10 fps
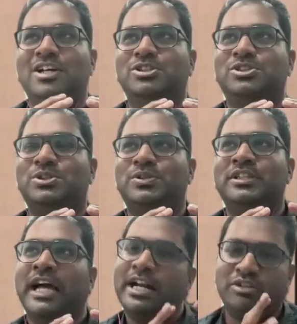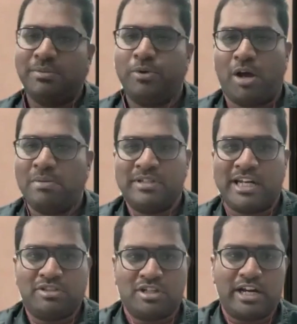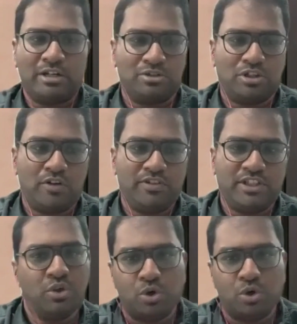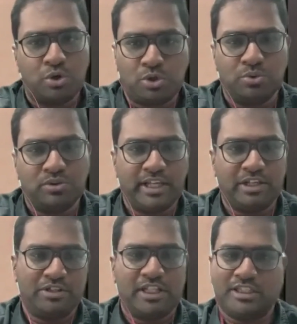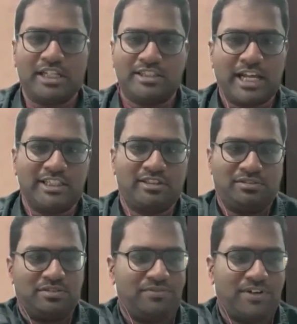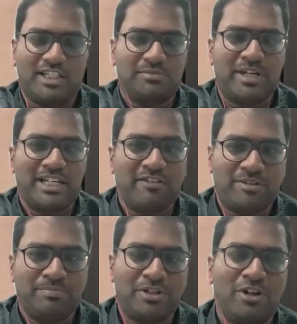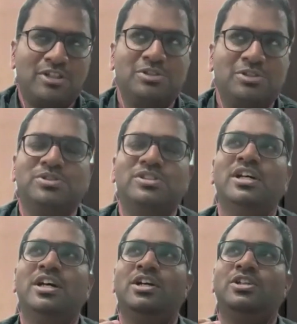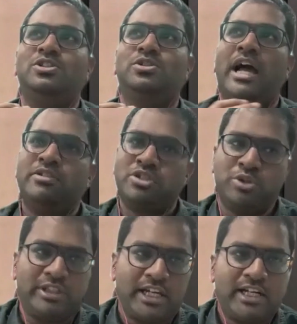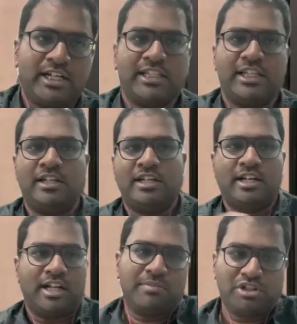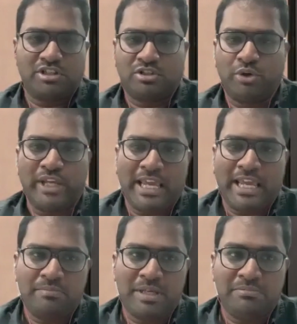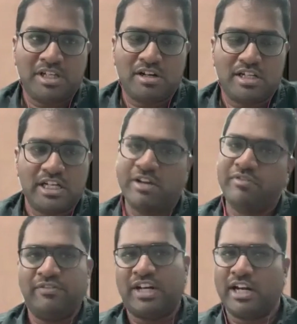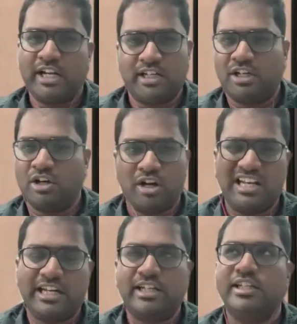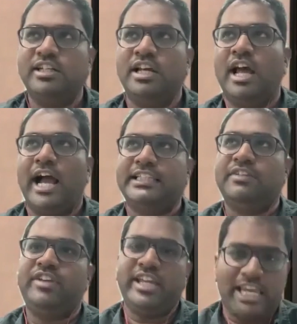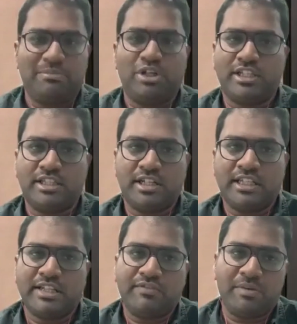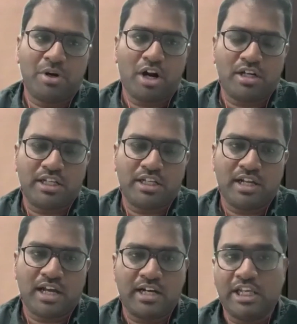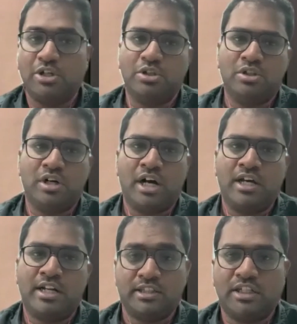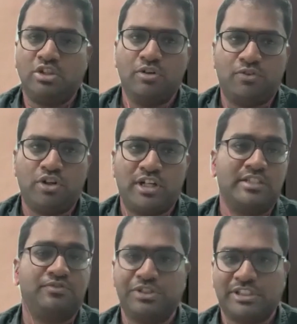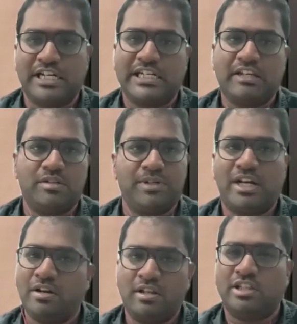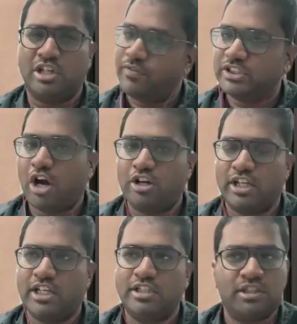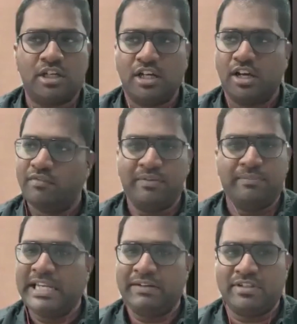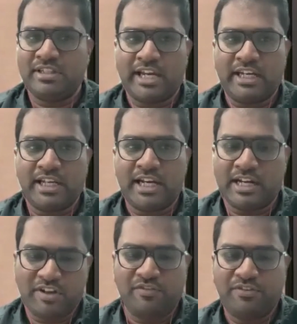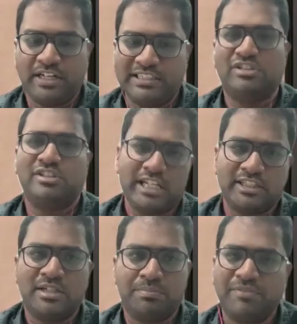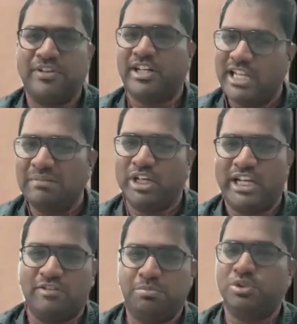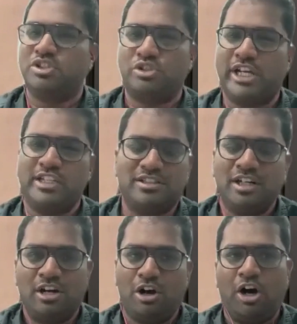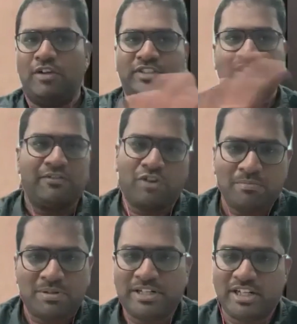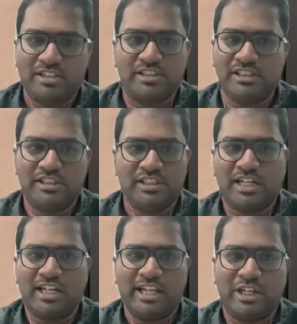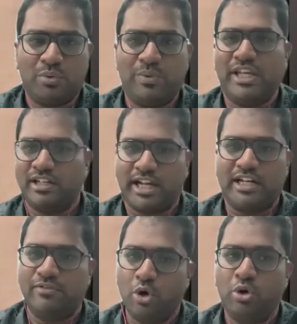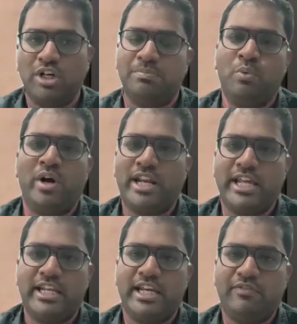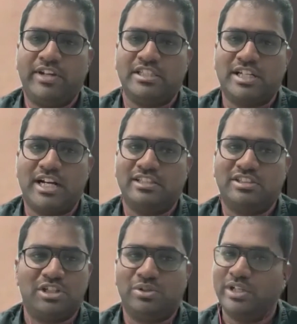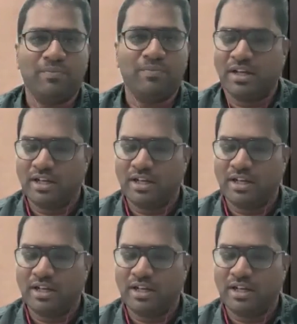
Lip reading: So that was a problem that I was trying to solve with a no-code tool. Like that's as far as my development knowledge goes. So I was doing that, and then Ramshi was doing AI meme generation. We were connected on LinkedIn, and then we came together, and then we brought in Nico, our third co-founder, as a full stack developer, and then the three of us got together. We believed in the idea, and we felt this is like the perfect team to kind of put this together. All of us have complementary skills, and like we can kind of own up one area and we can start executing.